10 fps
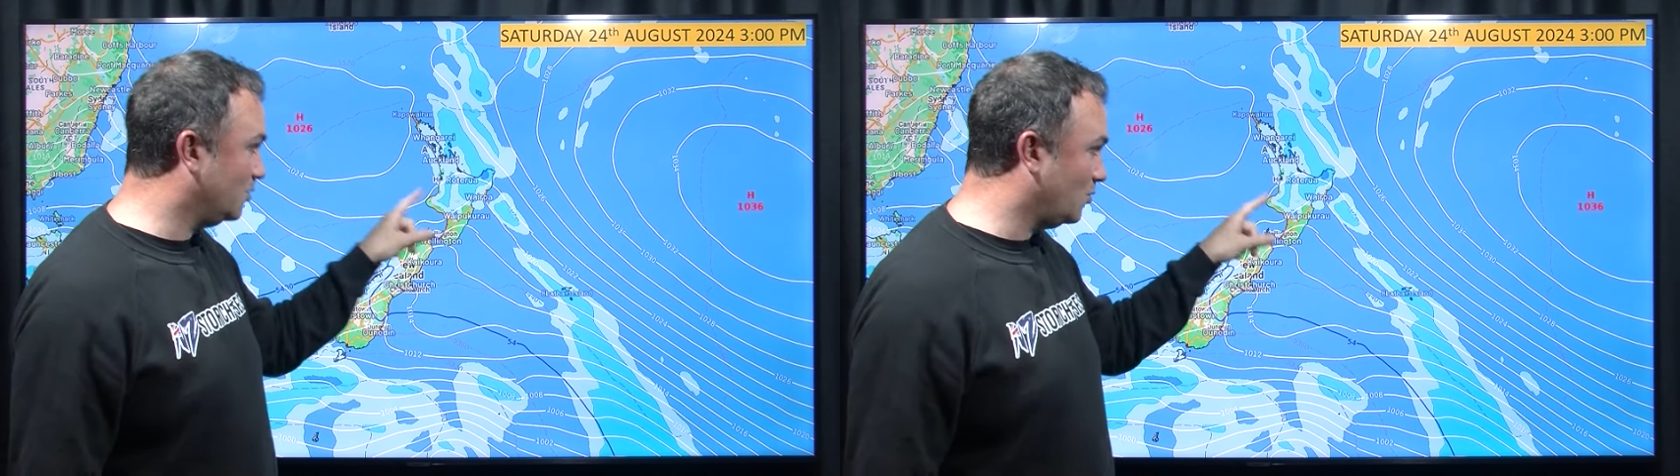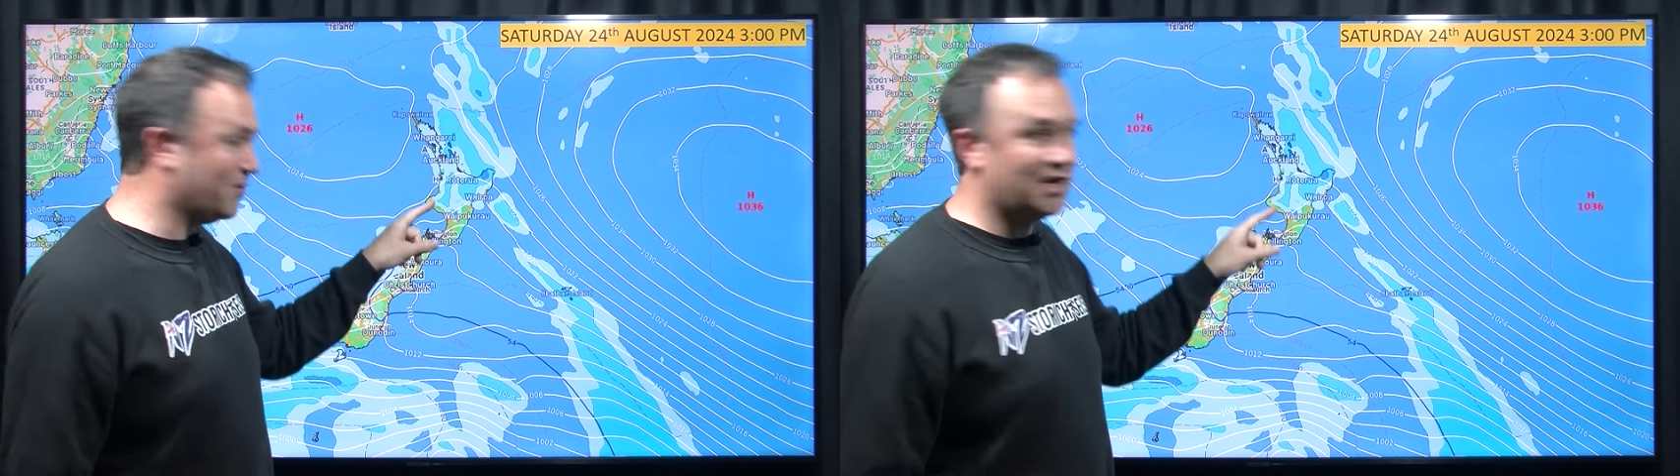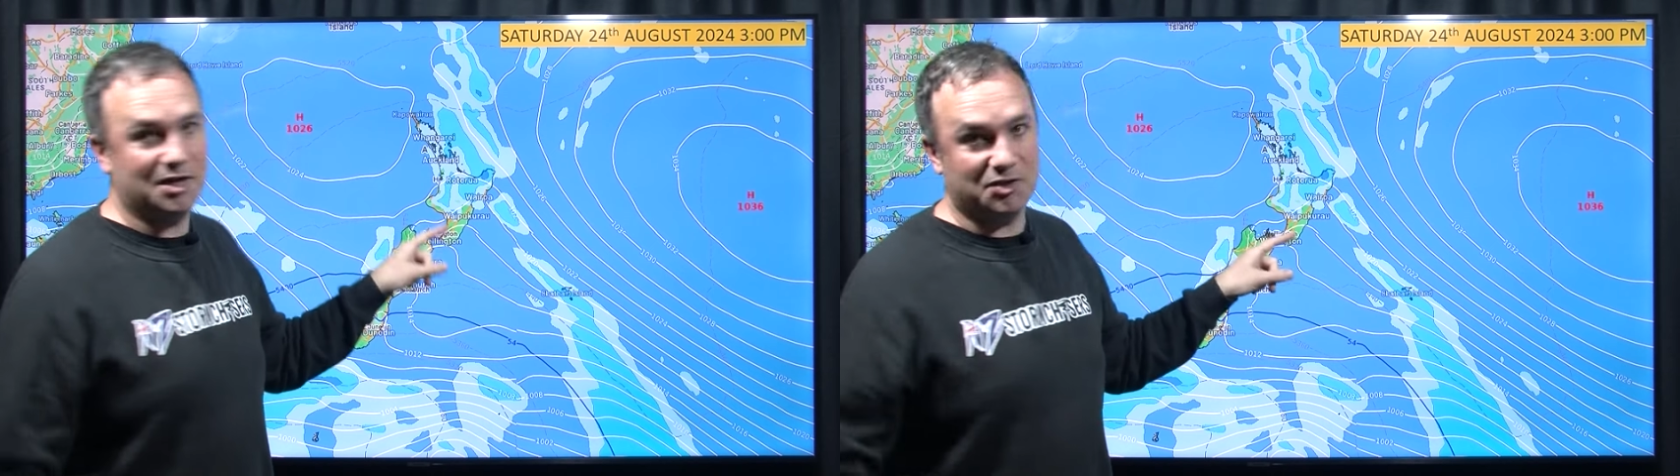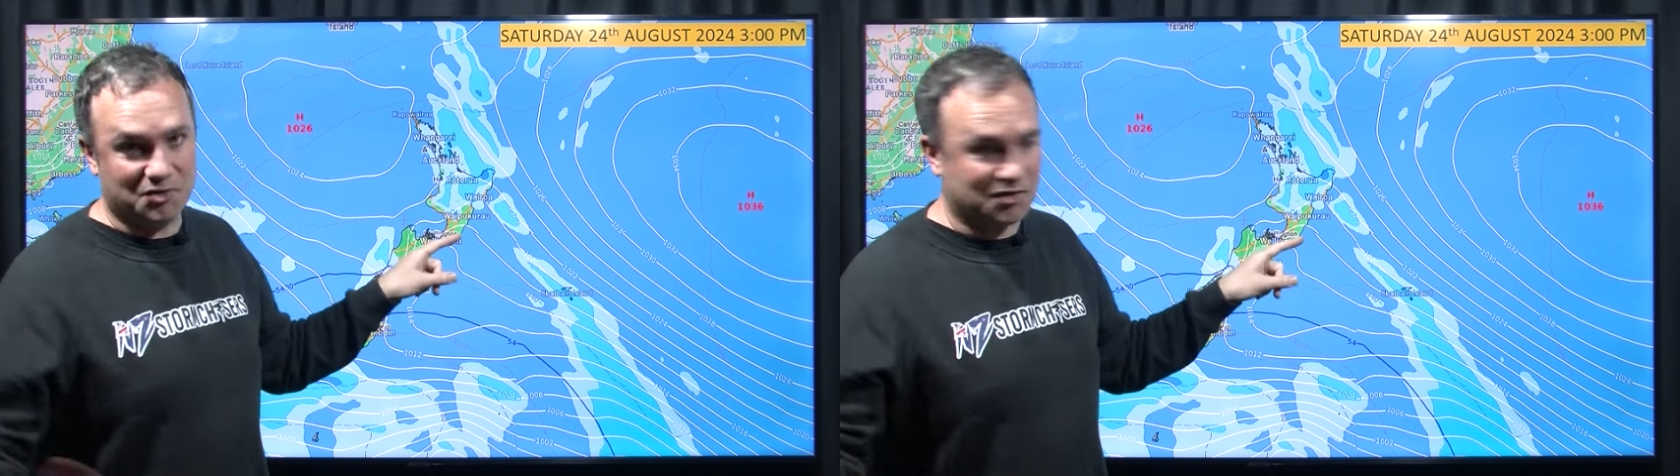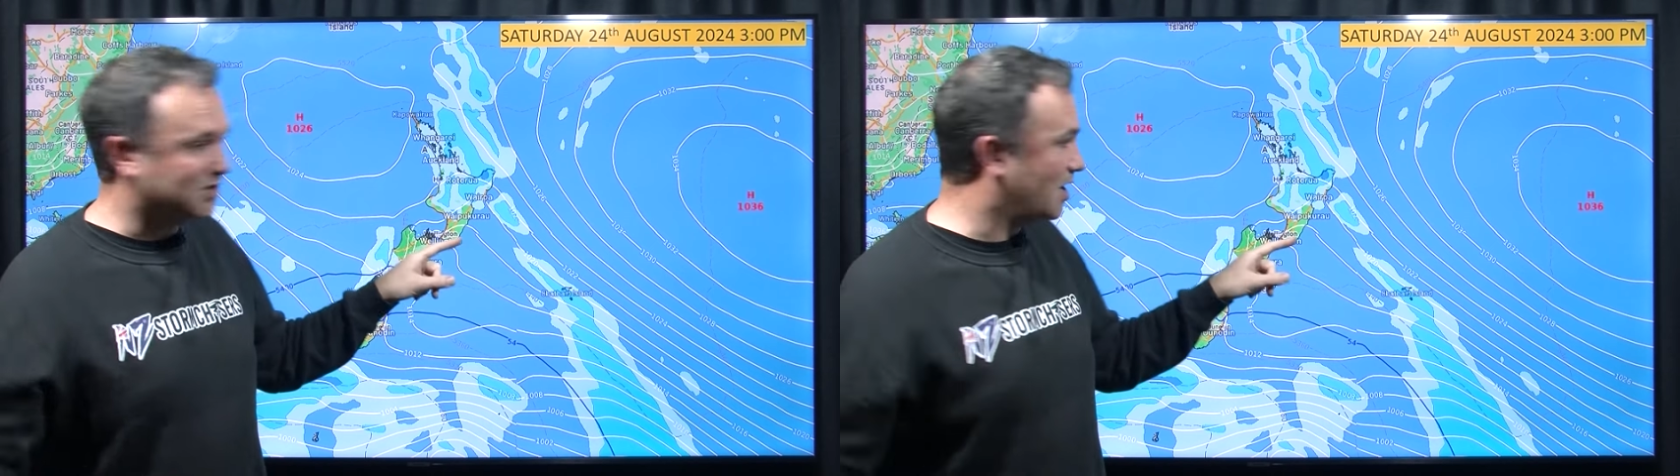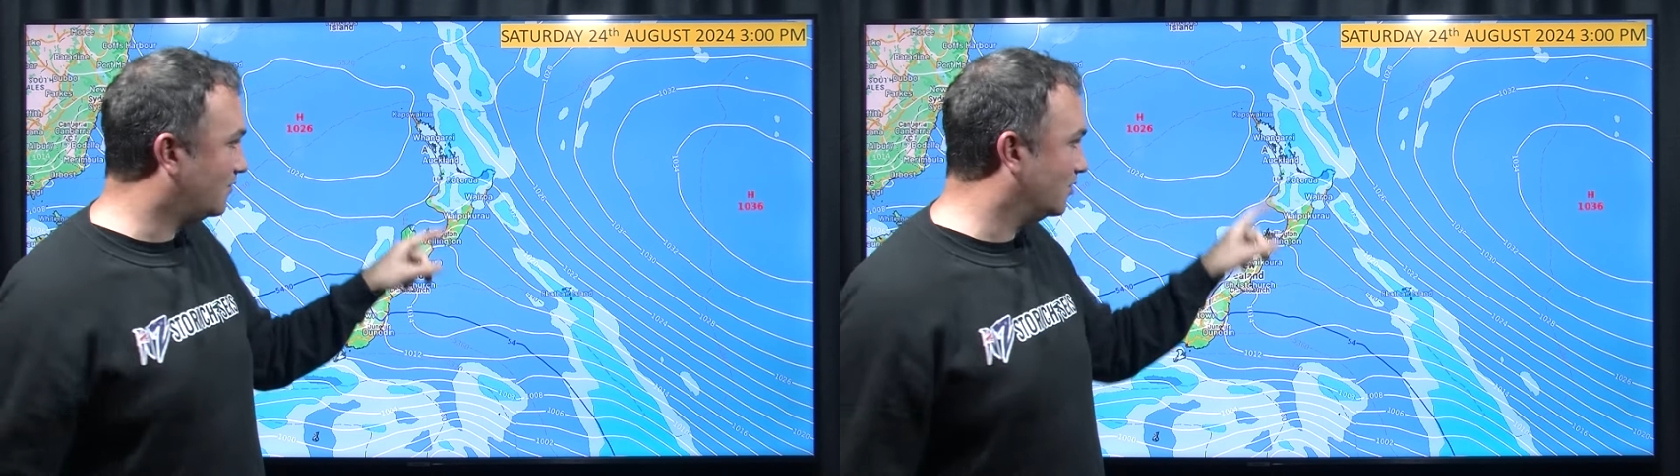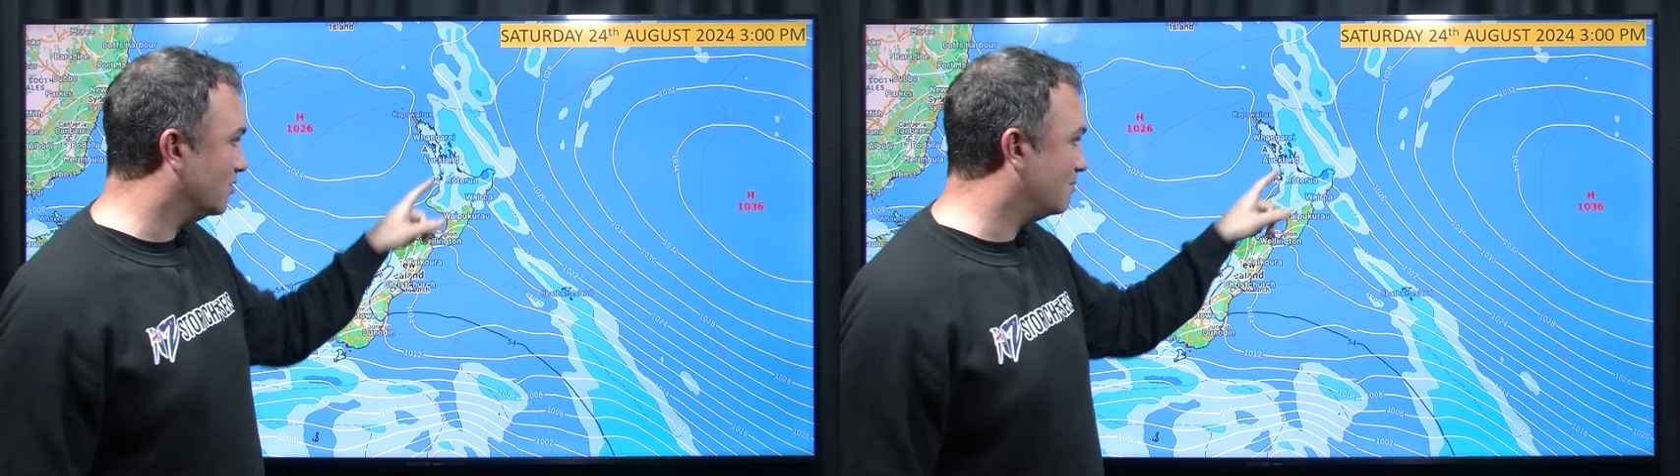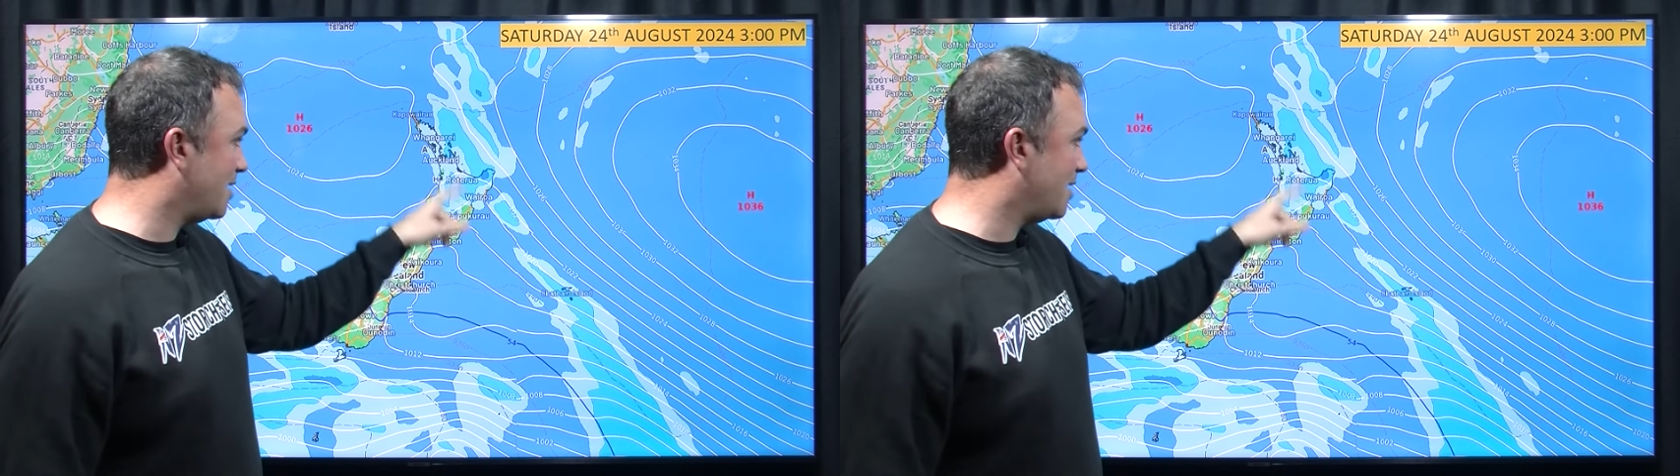the North Island this afternoon,